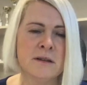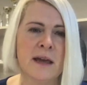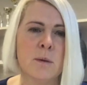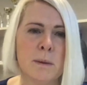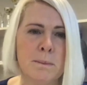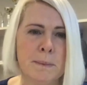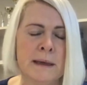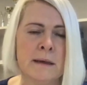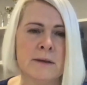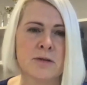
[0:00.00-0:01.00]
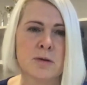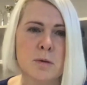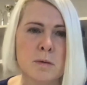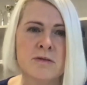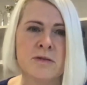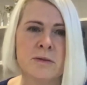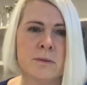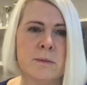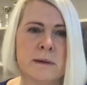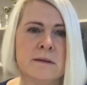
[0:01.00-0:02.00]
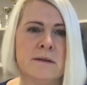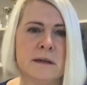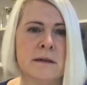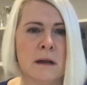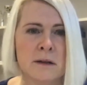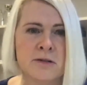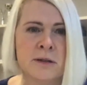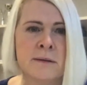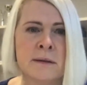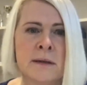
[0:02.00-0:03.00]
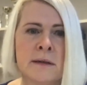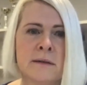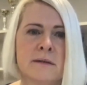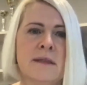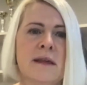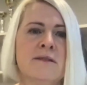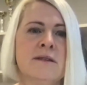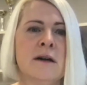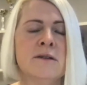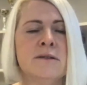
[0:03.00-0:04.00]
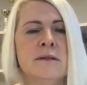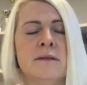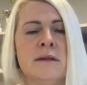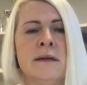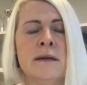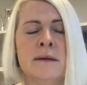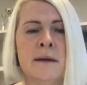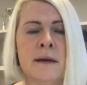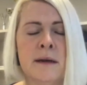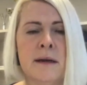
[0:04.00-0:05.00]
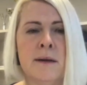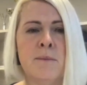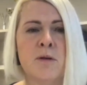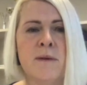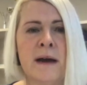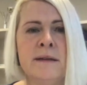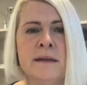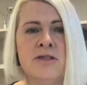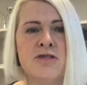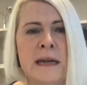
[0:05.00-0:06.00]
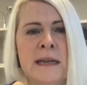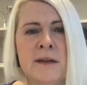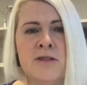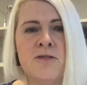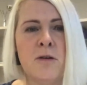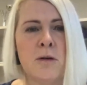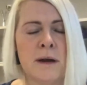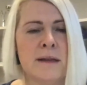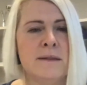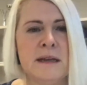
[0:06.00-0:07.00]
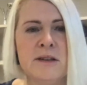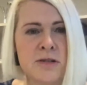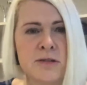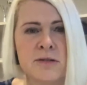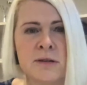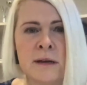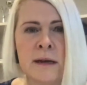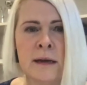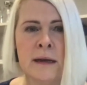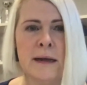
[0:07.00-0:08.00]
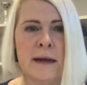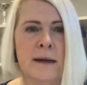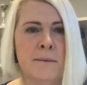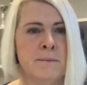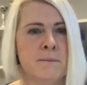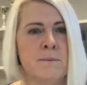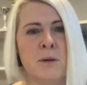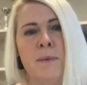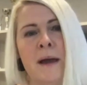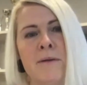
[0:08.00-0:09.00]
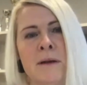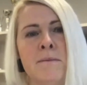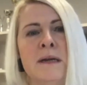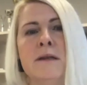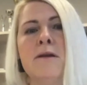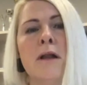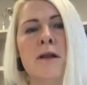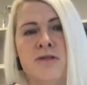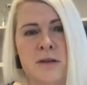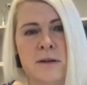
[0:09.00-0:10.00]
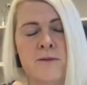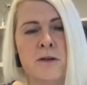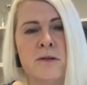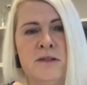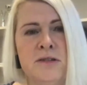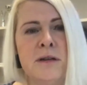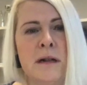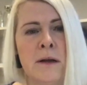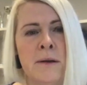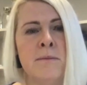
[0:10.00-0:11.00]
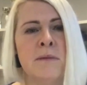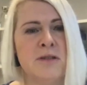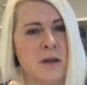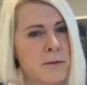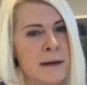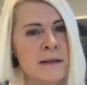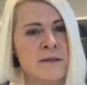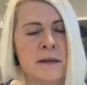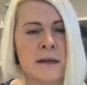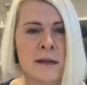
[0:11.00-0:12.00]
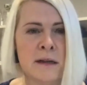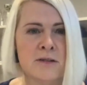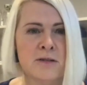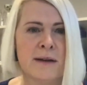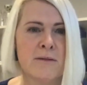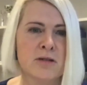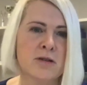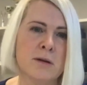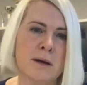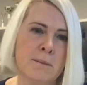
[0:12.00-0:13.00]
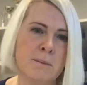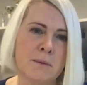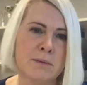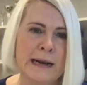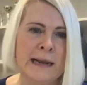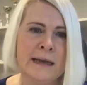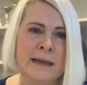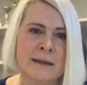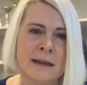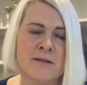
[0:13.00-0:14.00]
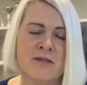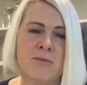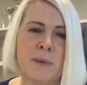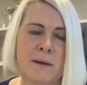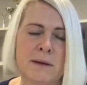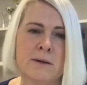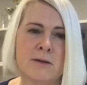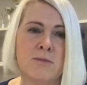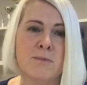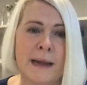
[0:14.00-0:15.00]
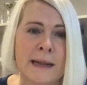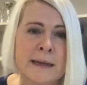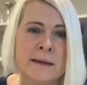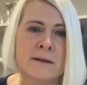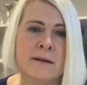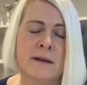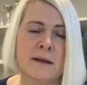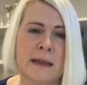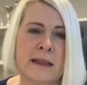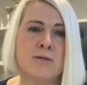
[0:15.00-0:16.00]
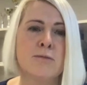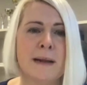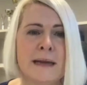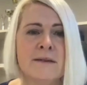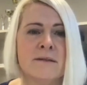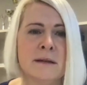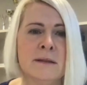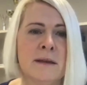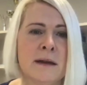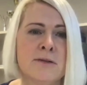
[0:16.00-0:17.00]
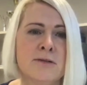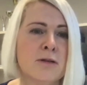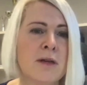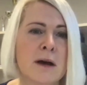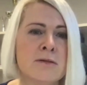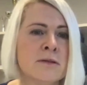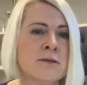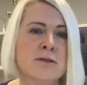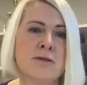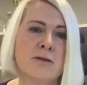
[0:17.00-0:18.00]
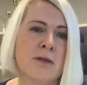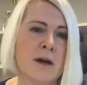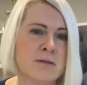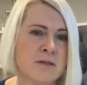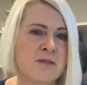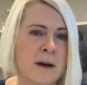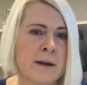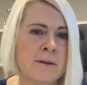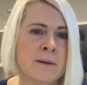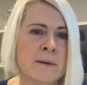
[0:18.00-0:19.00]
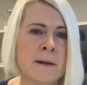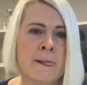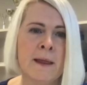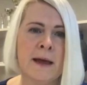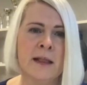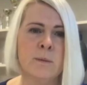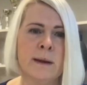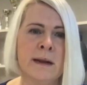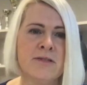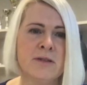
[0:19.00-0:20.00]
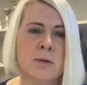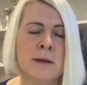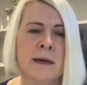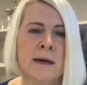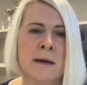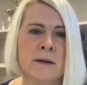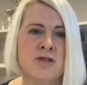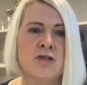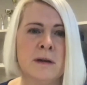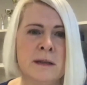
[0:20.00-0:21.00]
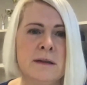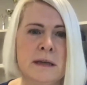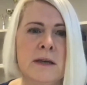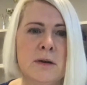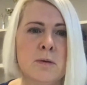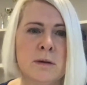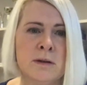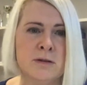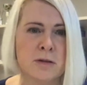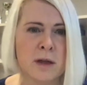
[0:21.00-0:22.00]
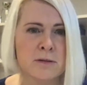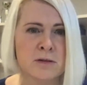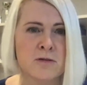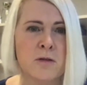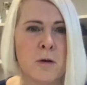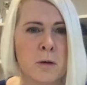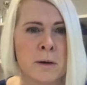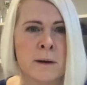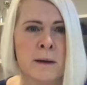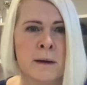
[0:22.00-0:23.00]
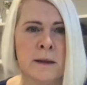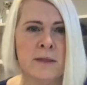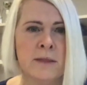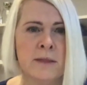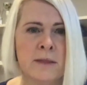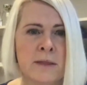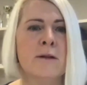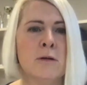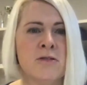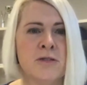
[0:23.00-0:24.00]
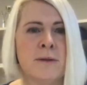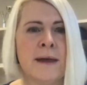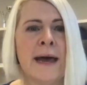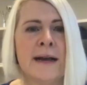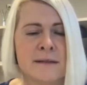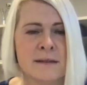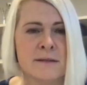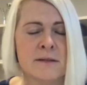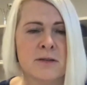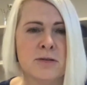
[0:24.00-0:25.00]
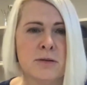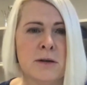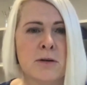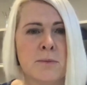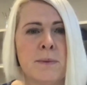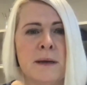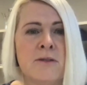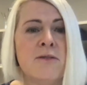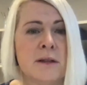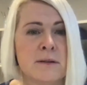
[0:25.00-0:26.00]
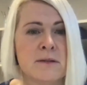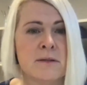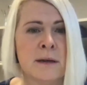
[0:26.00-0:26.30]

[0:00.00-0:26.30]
equipping schools with the technology. They started providing trainings for teachers, preparing methodology for digital learning materials. So there was a really intensive period of planning that took place in the year 2000 to 2005. And when Estonia joined EU in 2004, then we had also the access to European funds.